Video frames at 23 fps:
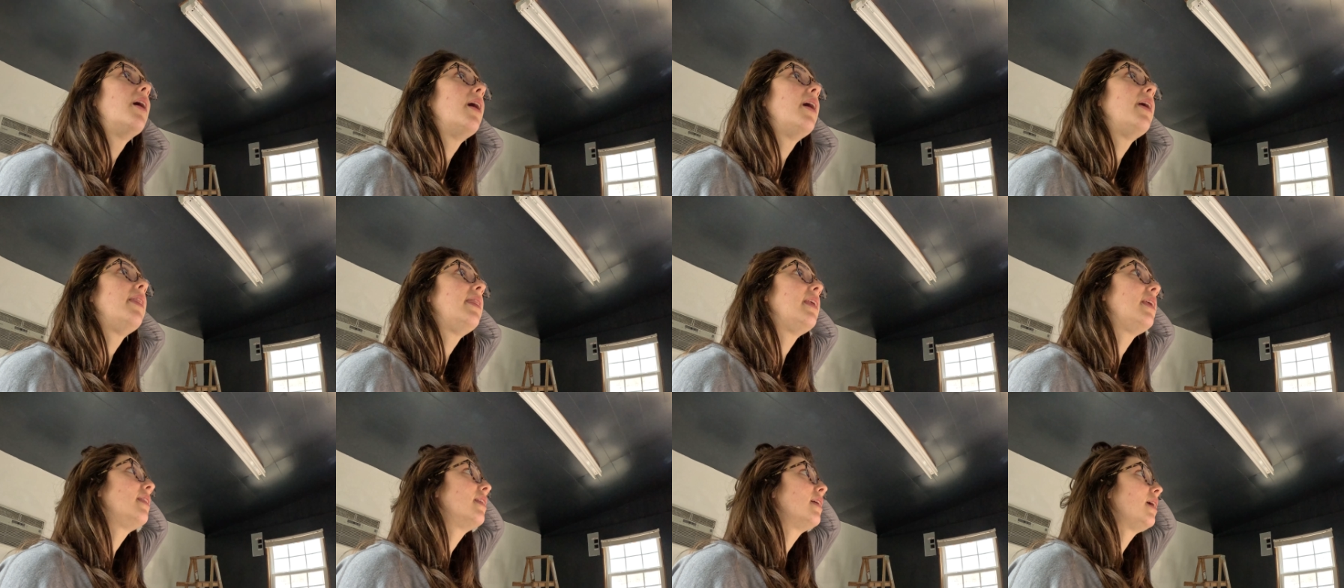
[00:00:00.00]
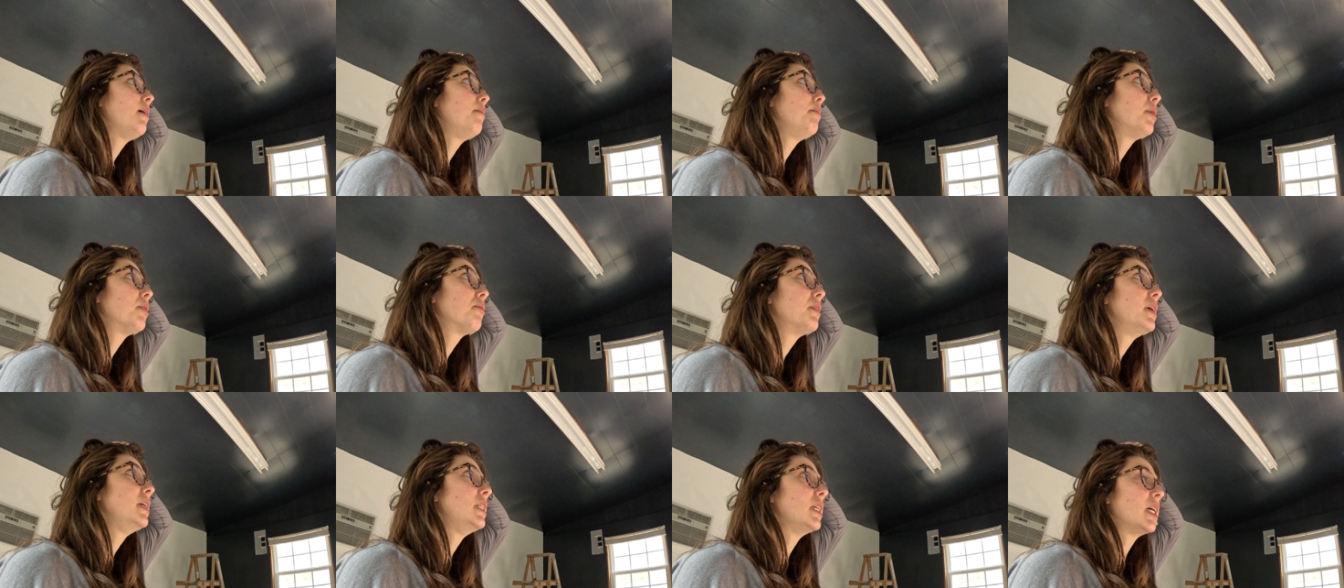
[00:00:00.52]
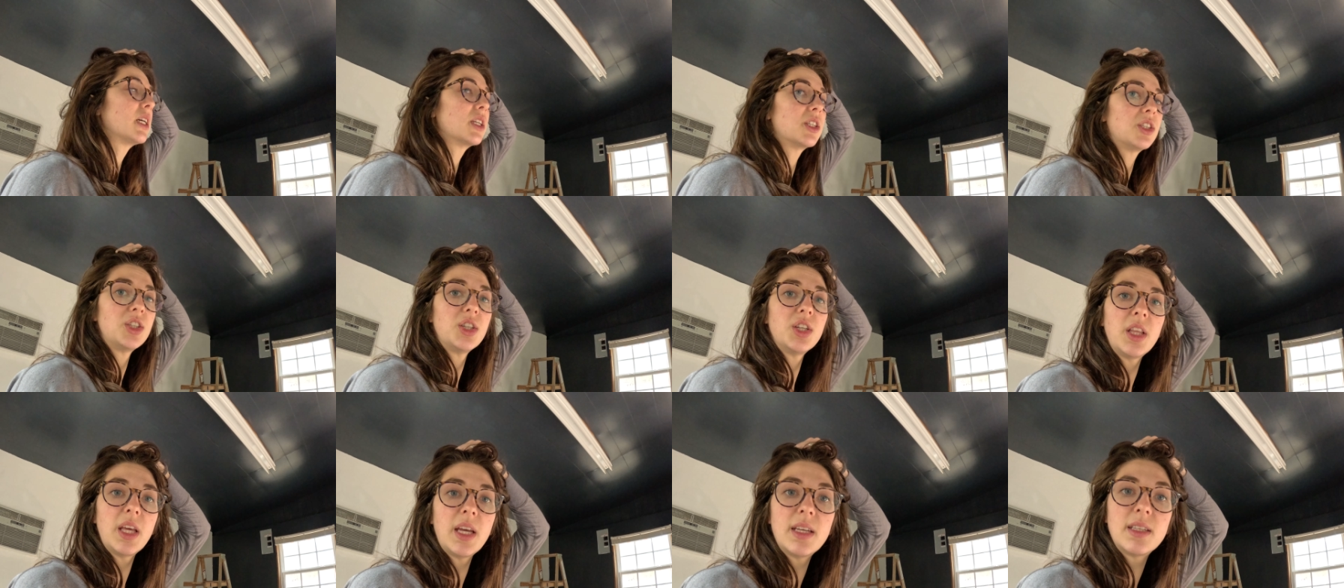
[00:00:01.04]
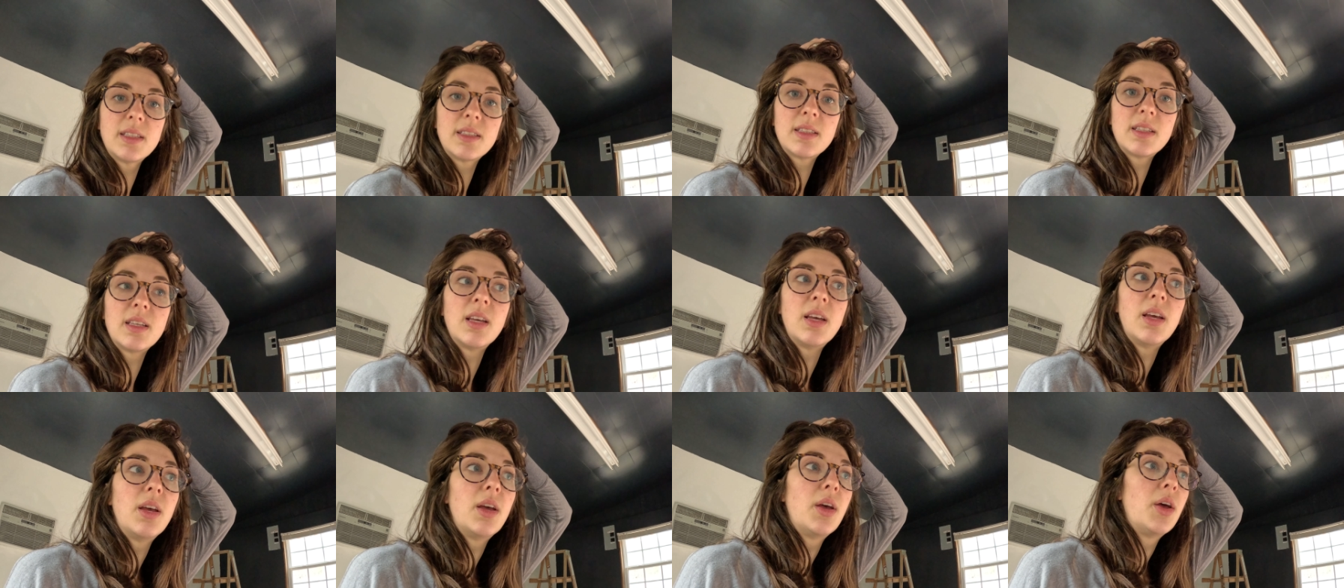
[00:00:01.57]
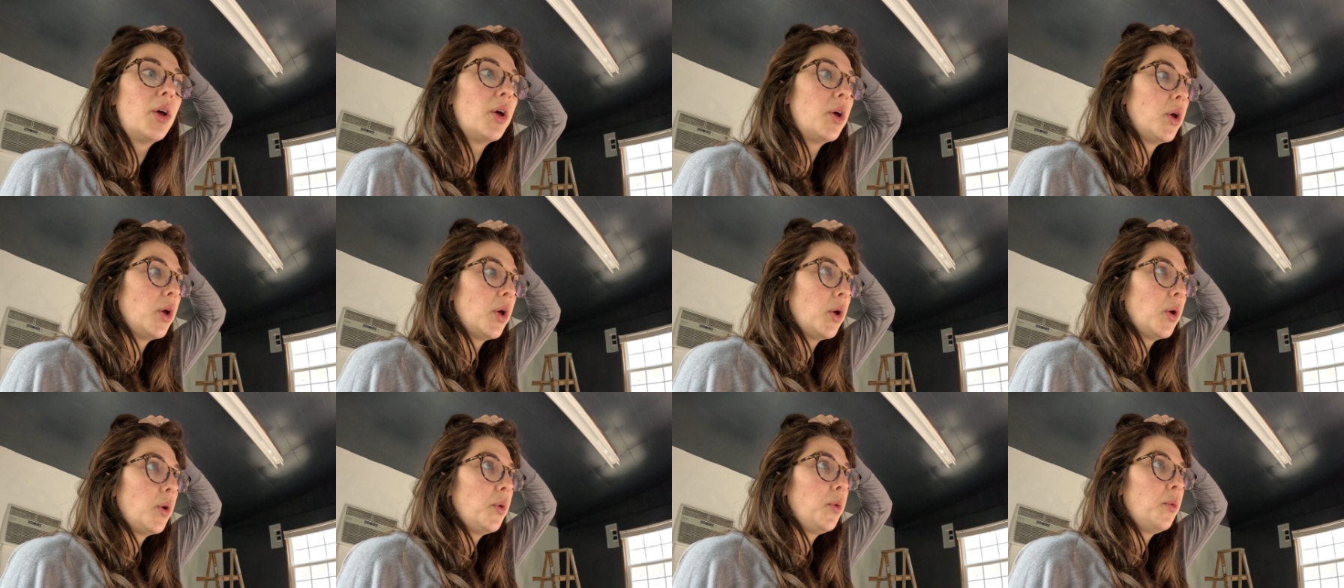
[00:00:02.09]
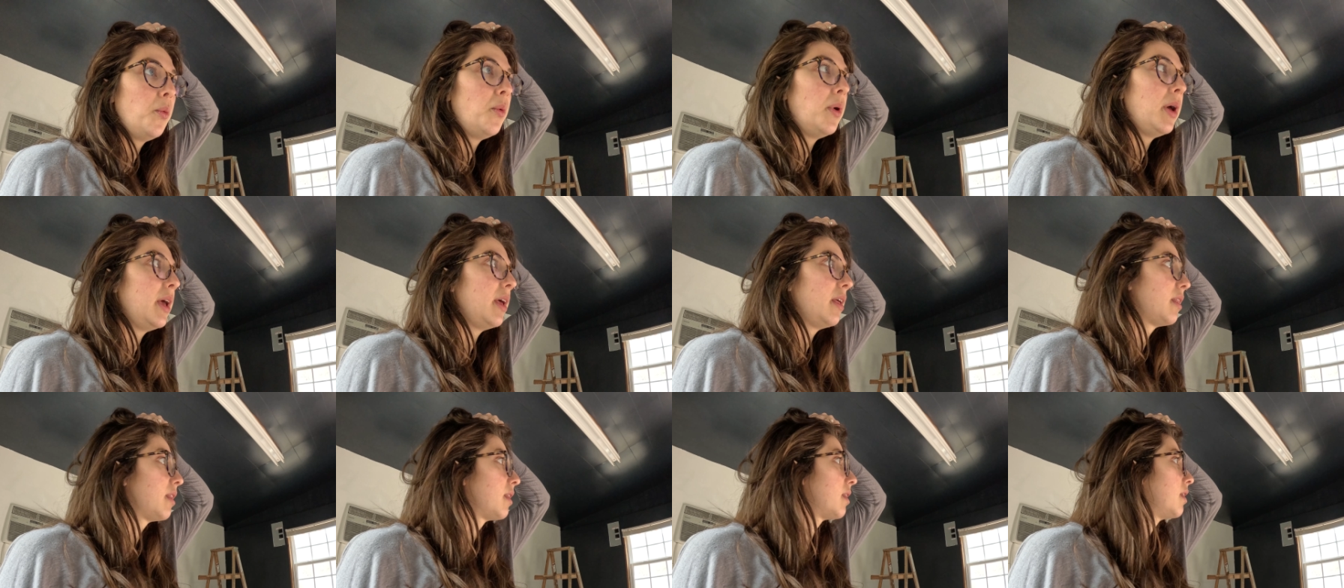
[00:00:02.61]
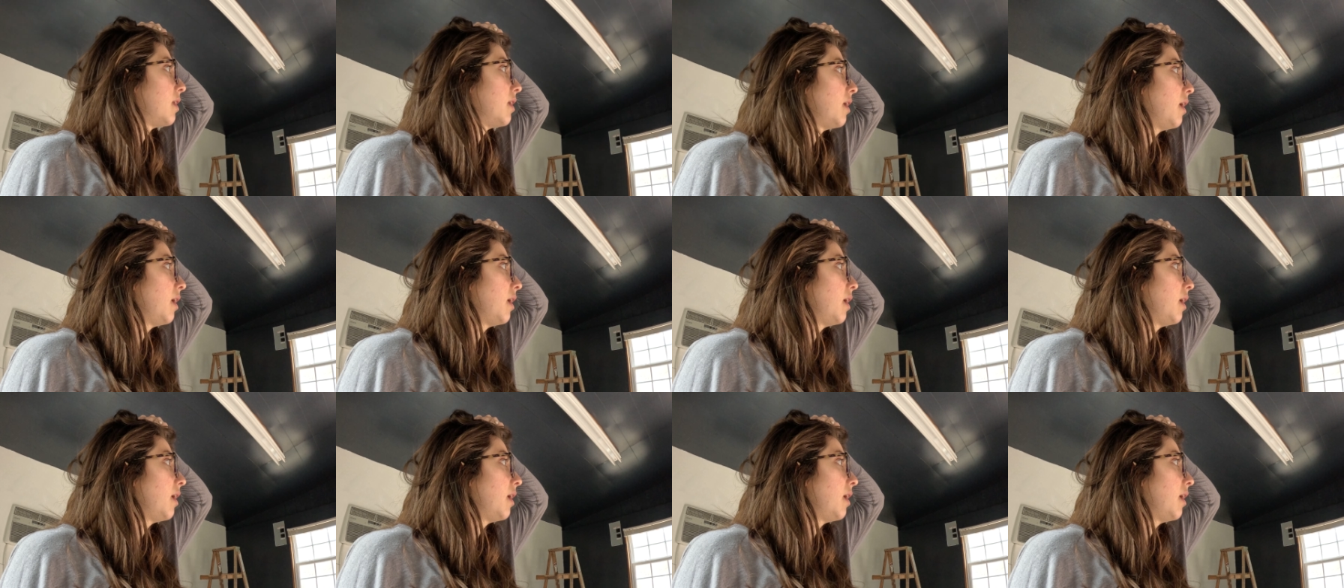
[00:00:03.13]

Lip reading: I think that I'm gonna retexture this with